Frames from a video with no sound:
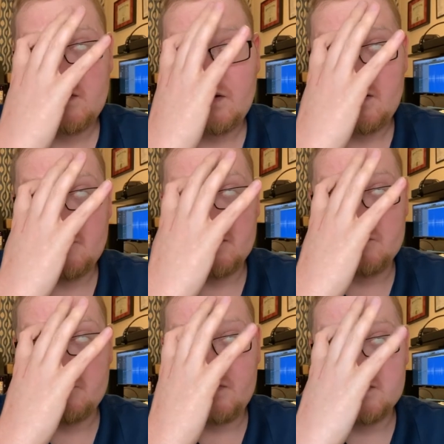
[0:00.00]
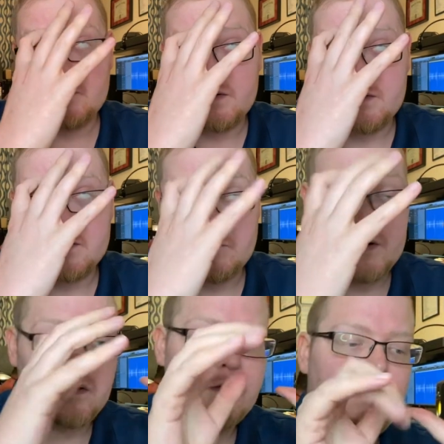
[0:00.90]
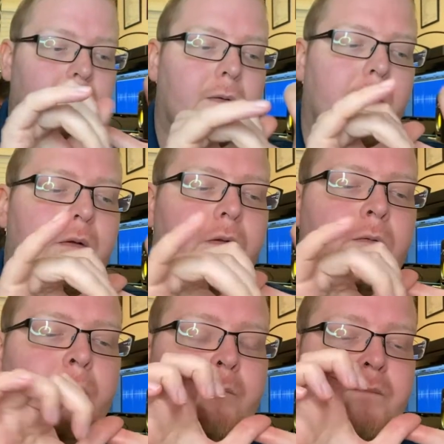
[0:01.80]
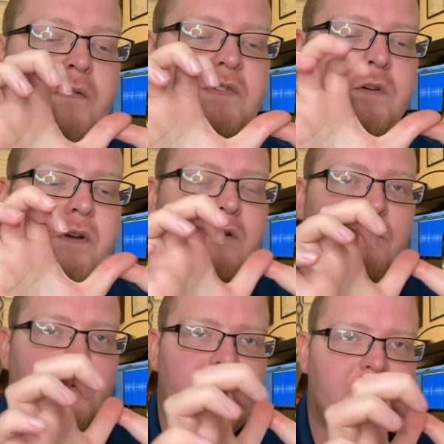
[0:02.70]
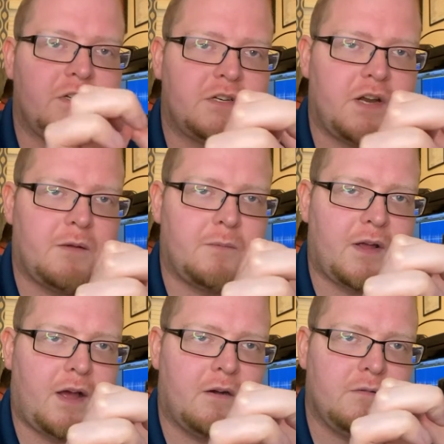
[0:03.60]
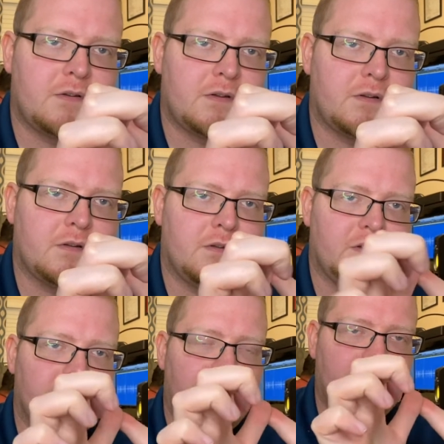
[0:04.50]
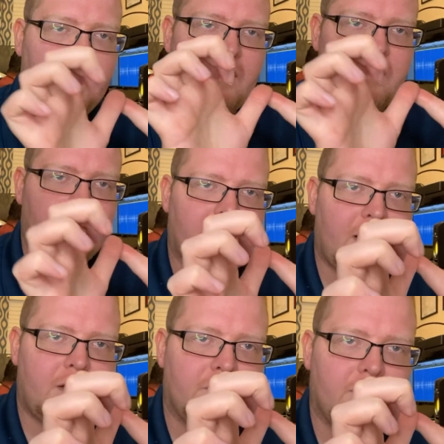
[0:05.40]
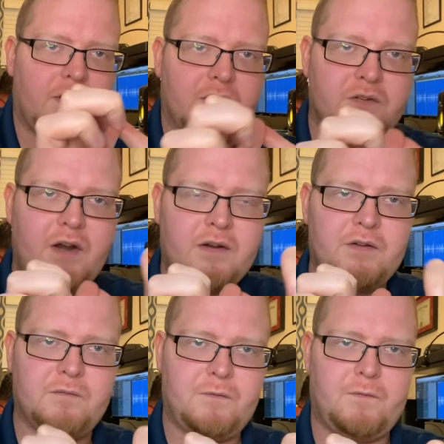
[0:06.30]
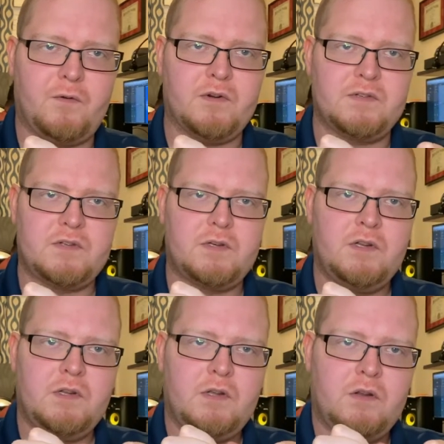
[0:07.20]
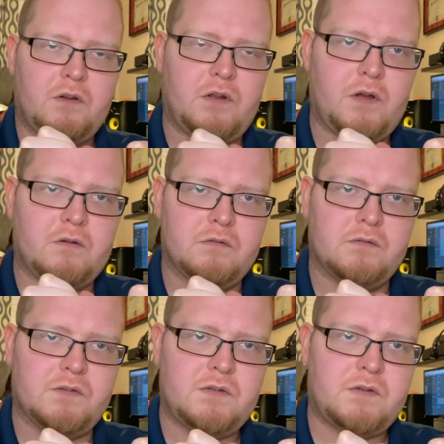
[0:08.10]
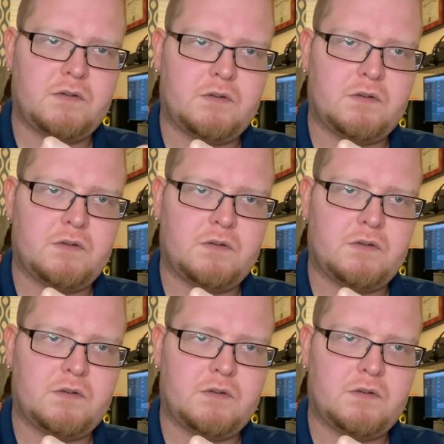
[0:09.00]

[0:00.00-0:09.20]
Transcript: I'm going to explain this weird. So it'll push the shape out depending on how the attractive force goes